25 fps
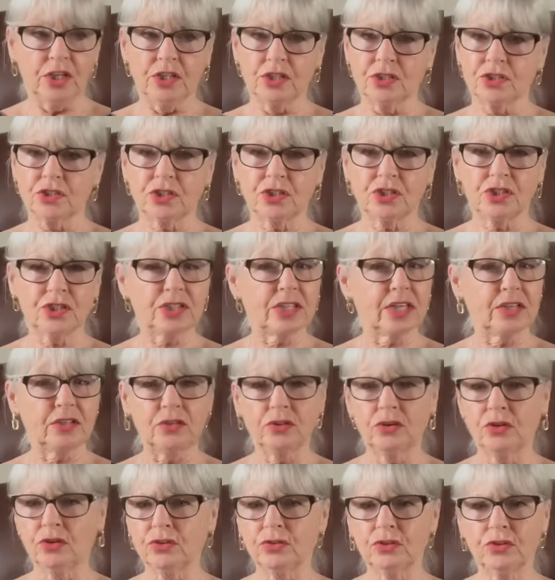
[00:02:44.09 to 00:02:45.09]
So she said,
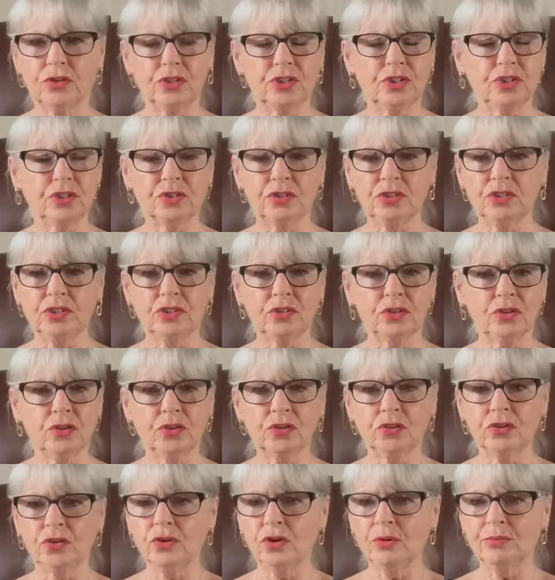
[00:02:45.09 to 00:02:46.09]
no, you
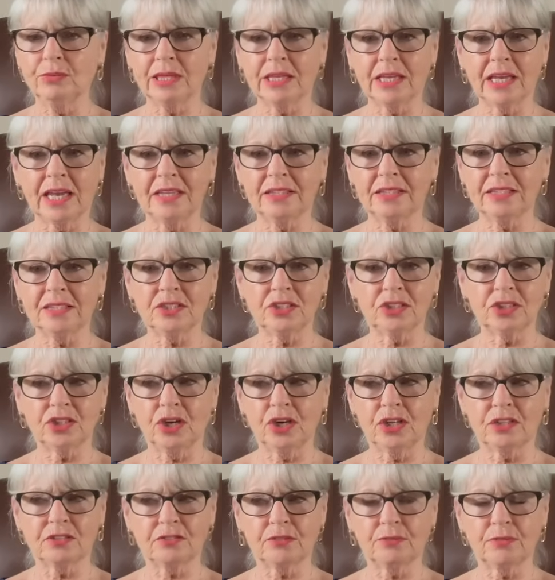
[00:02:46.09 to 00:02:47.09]
don't normally get
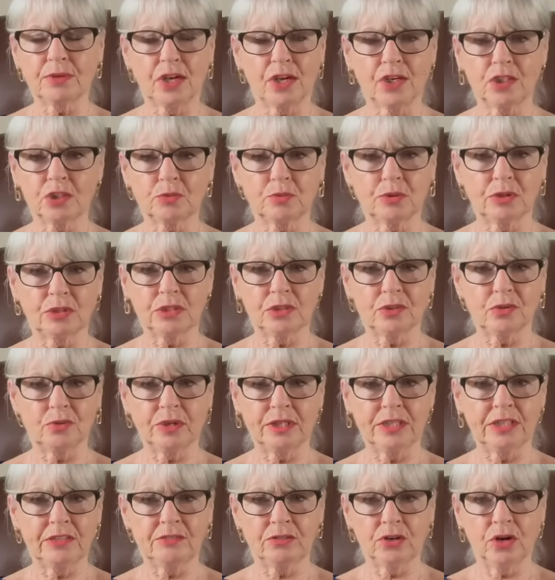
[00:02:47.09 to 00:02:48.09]
discharged from the hospital
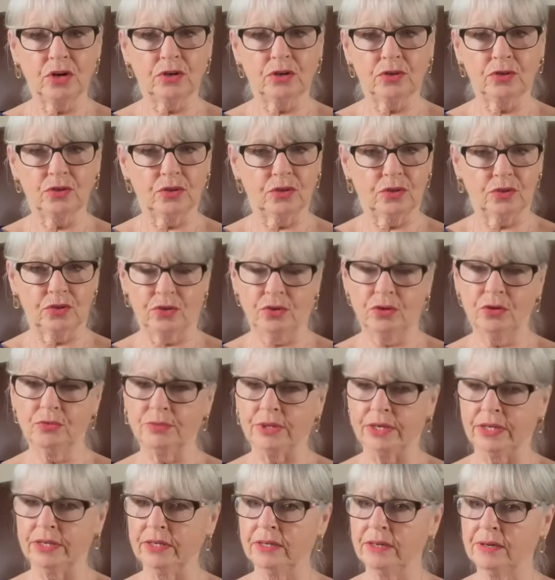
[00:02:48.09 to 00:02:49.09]
when you've got
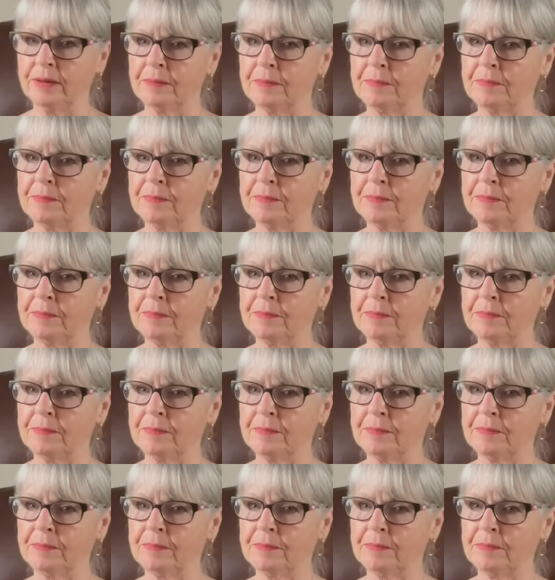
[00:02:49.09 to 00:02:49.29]
glaucoma.